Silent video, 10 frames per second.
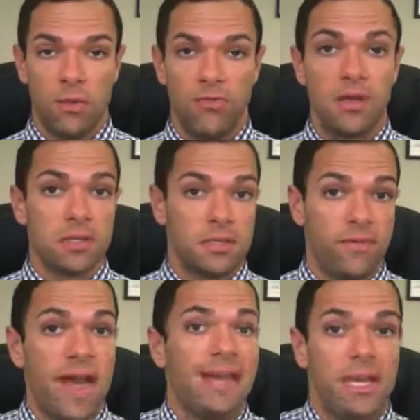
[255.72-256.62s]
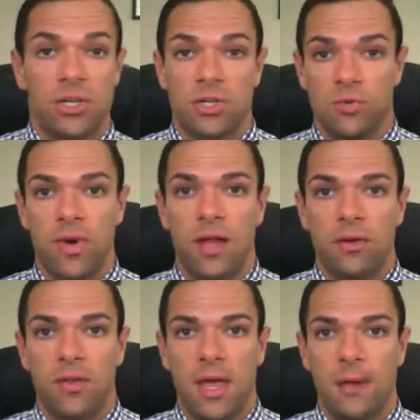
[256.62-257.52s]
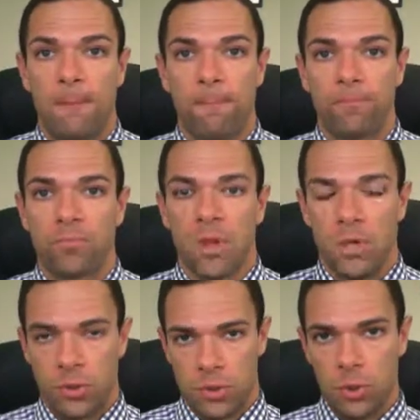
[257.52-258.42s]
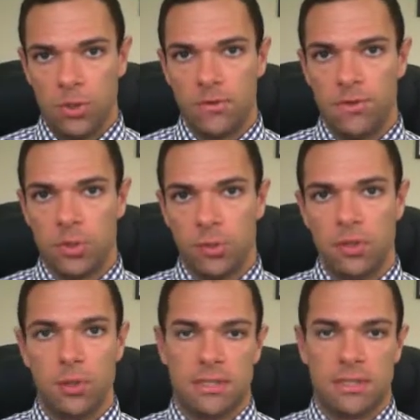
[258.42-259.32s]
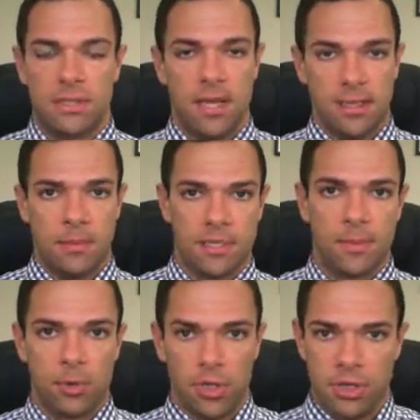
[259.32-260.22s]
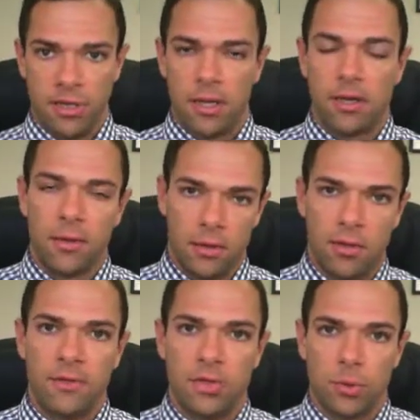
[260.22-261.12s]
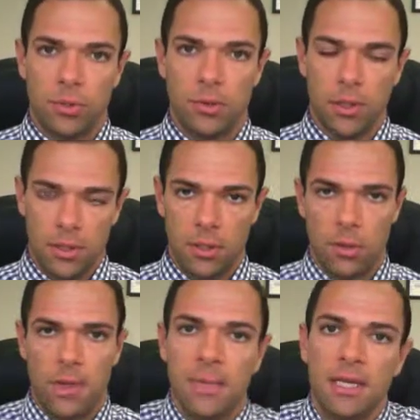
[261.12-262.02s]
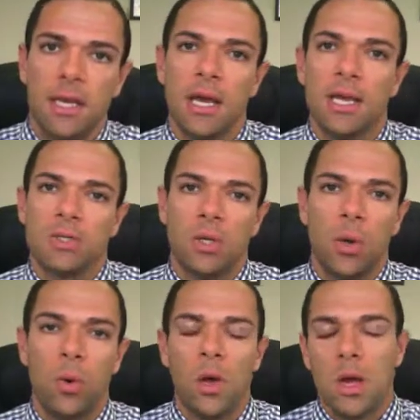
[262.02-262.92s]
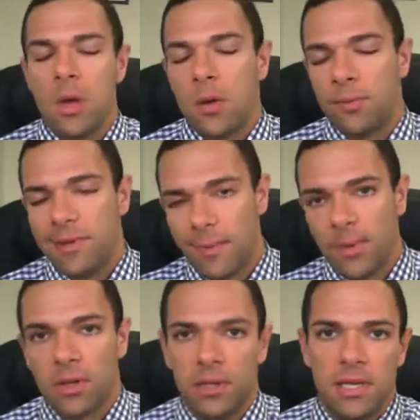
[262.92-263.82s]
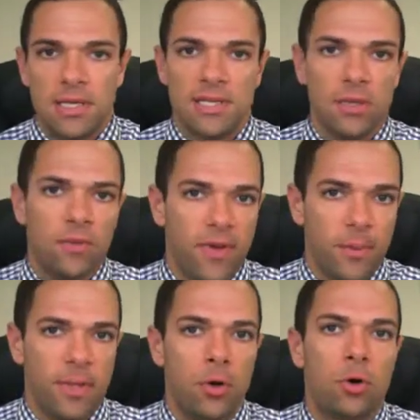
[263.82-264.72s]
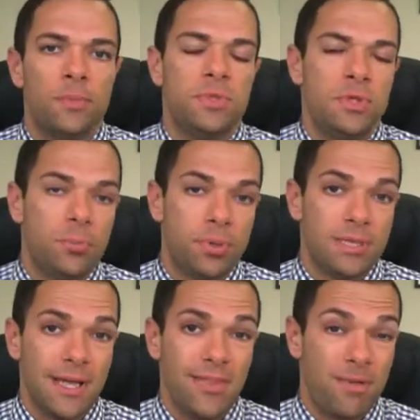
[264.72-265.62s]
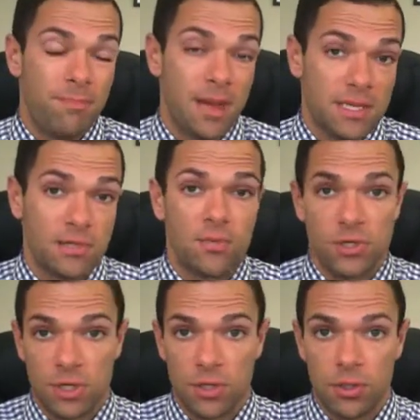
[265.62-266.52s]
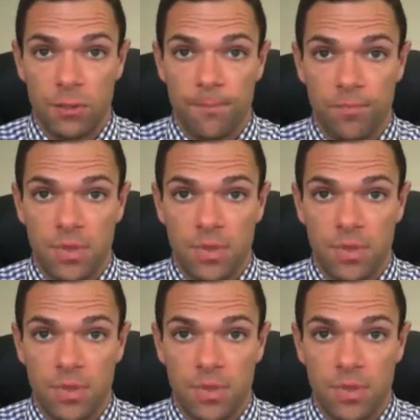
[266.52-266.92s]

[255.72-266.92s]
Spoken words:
villas of that nature, rather than two individual units and then separation, then another individual unit. You know what I mean? So typically, single-family homes do present the best return